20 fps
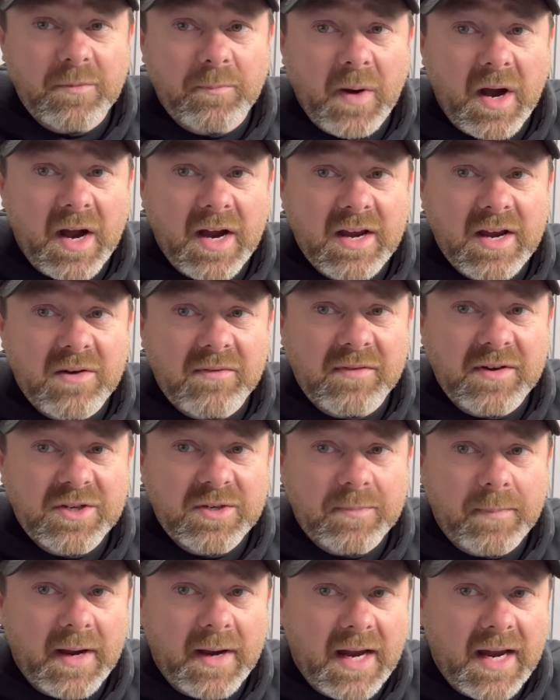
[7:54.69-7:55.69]
buy over in
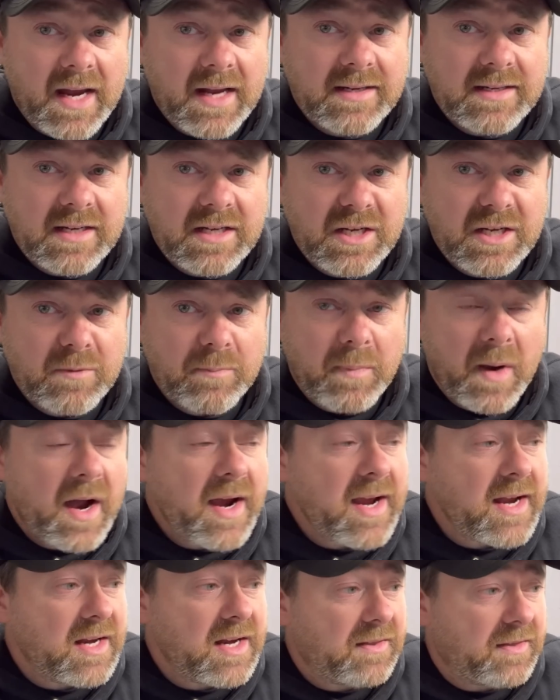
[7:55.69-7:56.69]
Japan? Didn't you buy
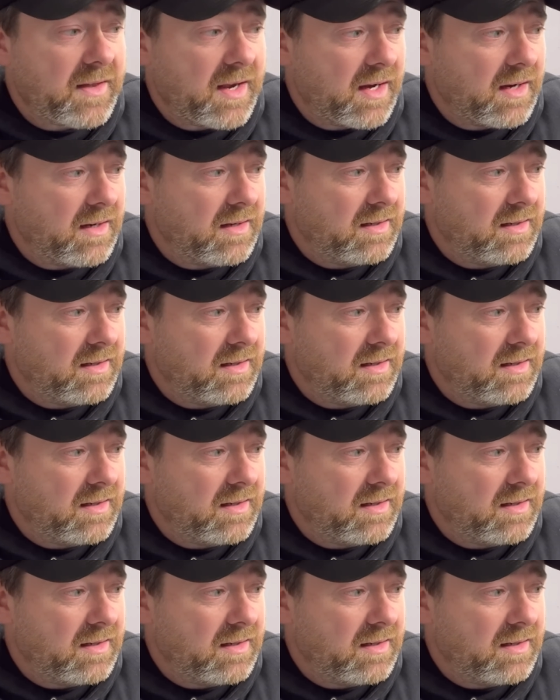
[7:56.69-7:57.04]
anything?